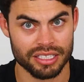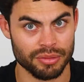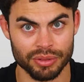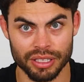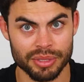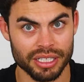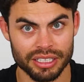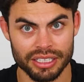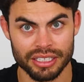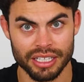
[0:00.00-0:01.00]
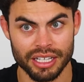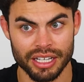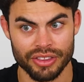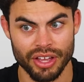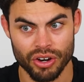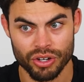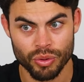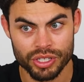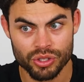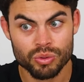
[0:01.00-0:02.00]
subliminally, that are
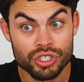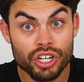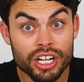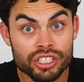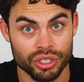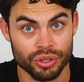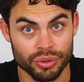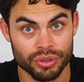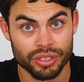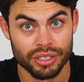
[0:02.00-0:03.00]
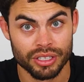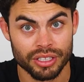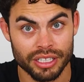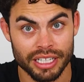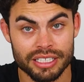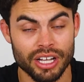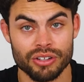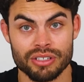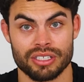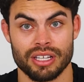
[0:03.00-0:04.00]
going to judge you and tell
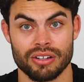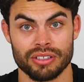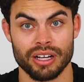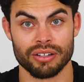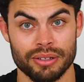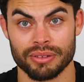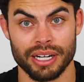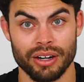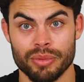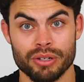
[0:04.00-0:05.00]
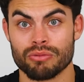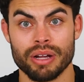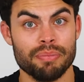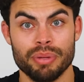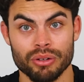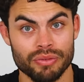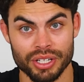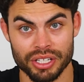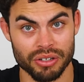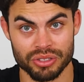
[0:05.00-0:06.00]
you to settle down. I don't care how many red pill
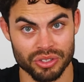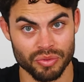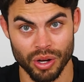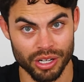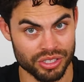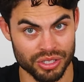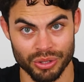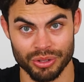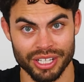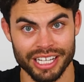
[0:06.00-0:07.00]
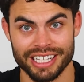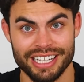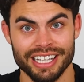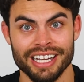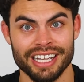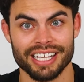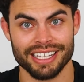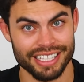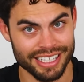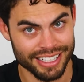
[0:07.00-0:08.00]
videos you've watched, dude. Like,
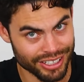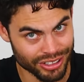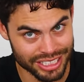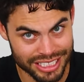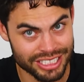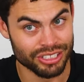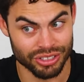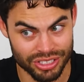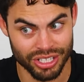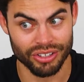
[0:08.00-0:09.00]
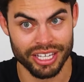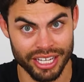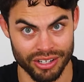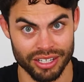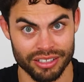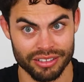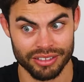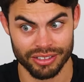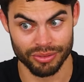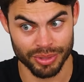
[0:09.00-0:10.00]
you'll still hear it.
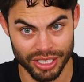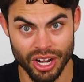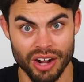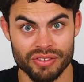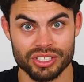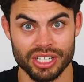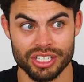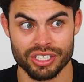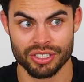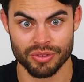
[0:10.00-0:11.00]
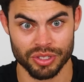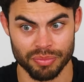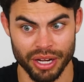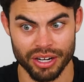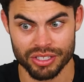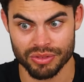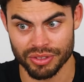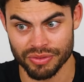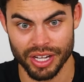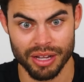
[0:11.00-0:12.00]
You'll be in conversations with your parents, with
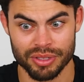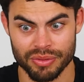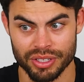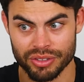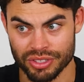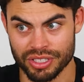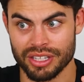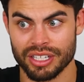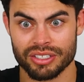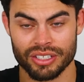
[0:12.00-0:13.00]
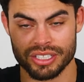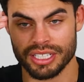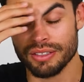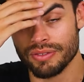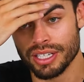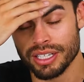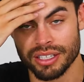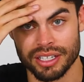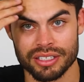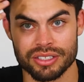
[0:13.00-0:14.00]
your family, you'll see things on TV,
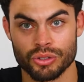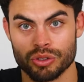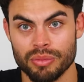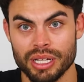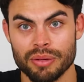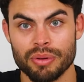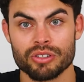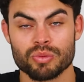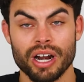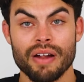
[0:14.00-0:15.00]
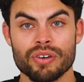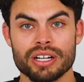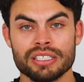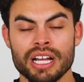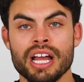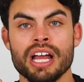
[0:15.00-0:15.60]
like social media posts, whatever it is.